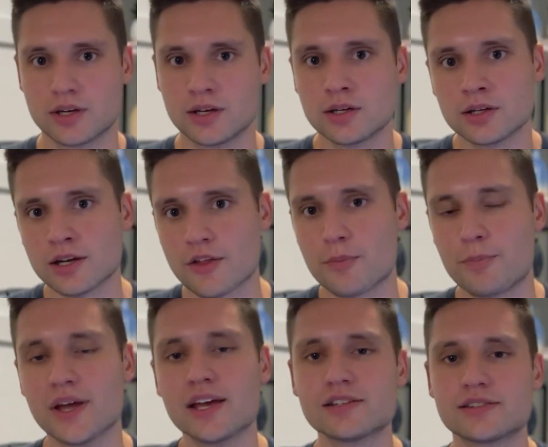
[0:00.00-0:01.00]
Now, the
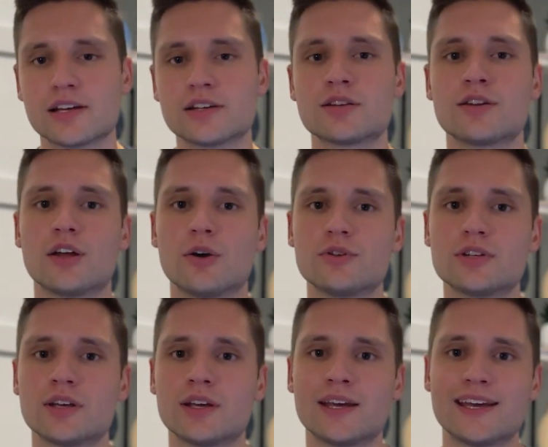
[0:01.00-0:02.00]
biggest thing to note
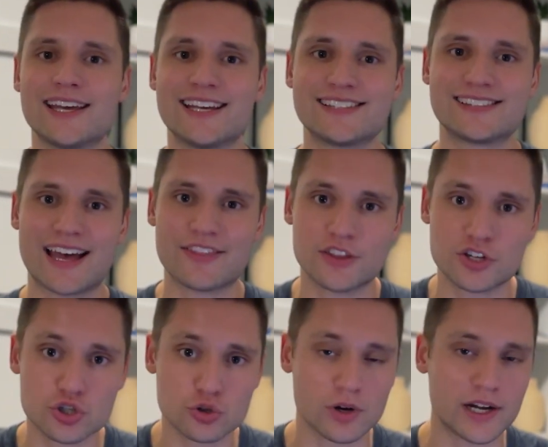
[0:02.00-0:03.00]
is that the
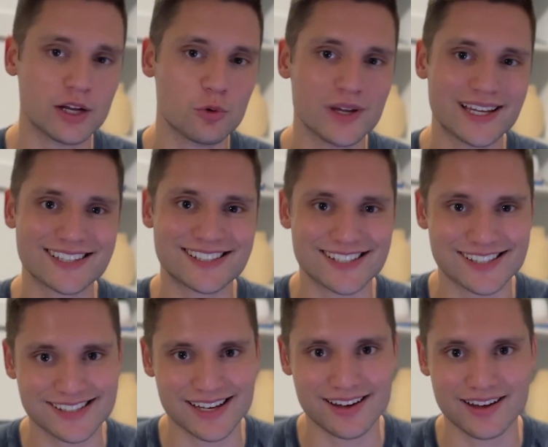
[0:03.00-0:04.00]
training week is
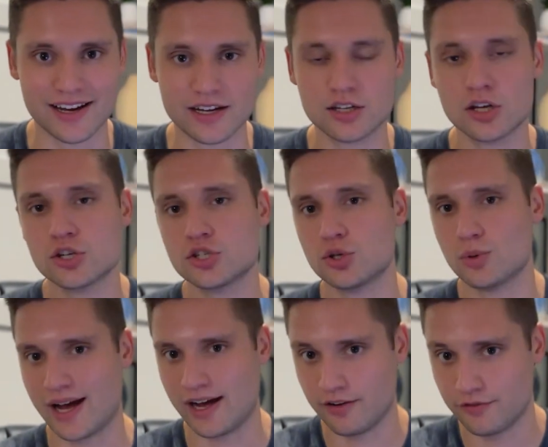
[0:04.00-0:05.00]
designed to
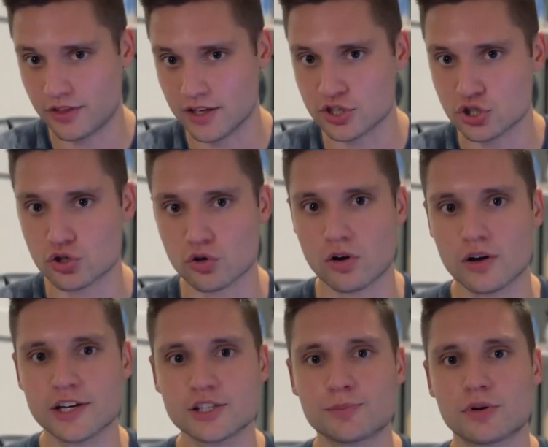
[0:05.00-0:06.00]
have the
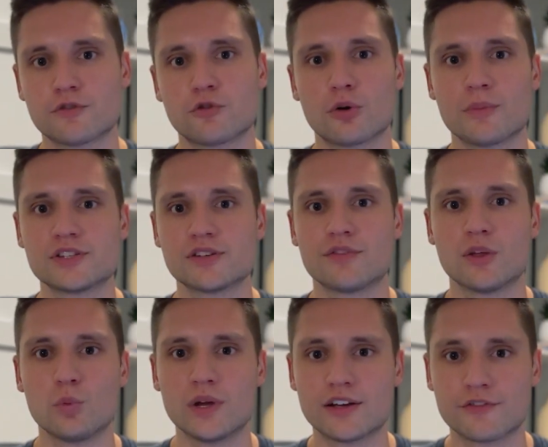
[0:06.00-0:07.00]
strongest performance of the
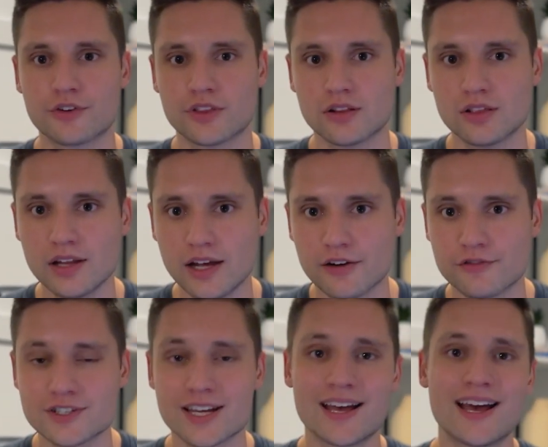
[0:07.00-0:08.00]
week for the lift
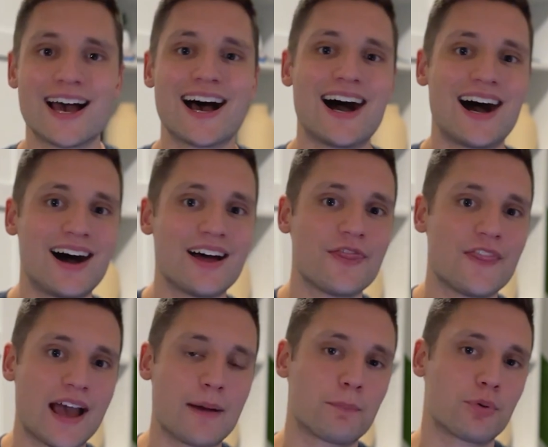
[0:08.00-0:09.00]
on
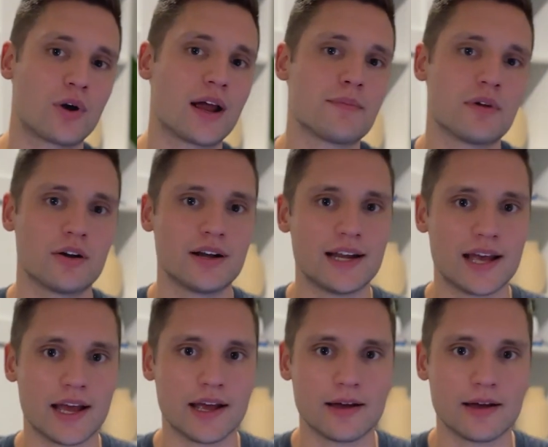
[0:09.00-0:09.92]
that primary day.